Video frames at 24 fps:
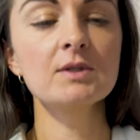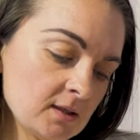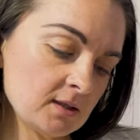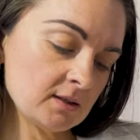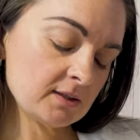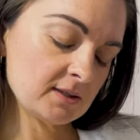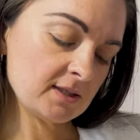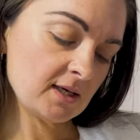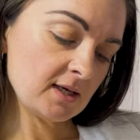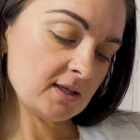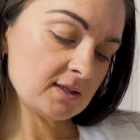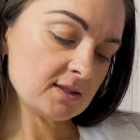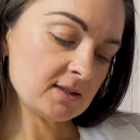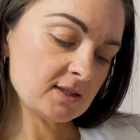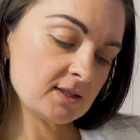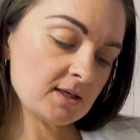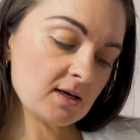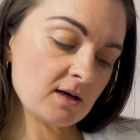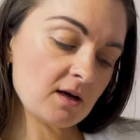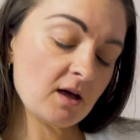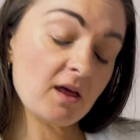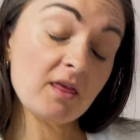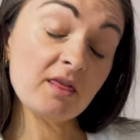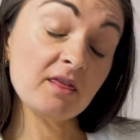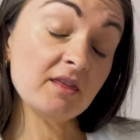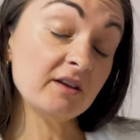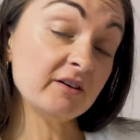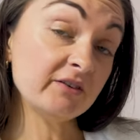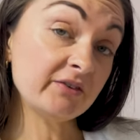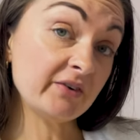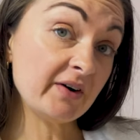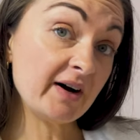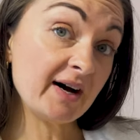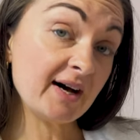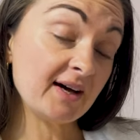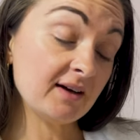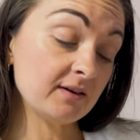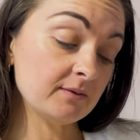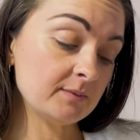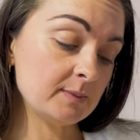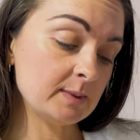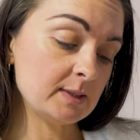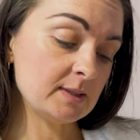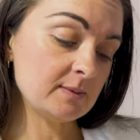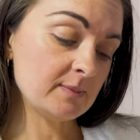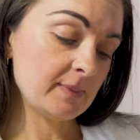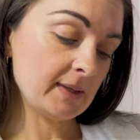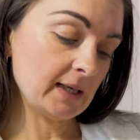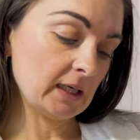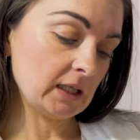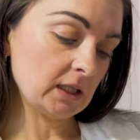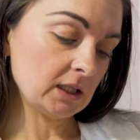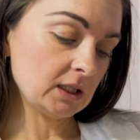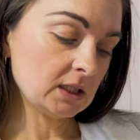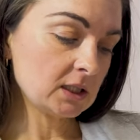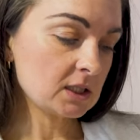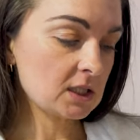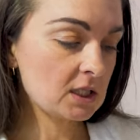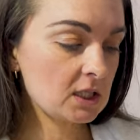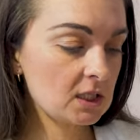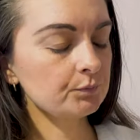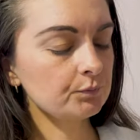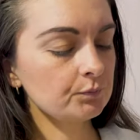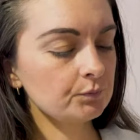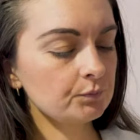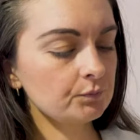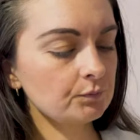Sansia The Vibes belt.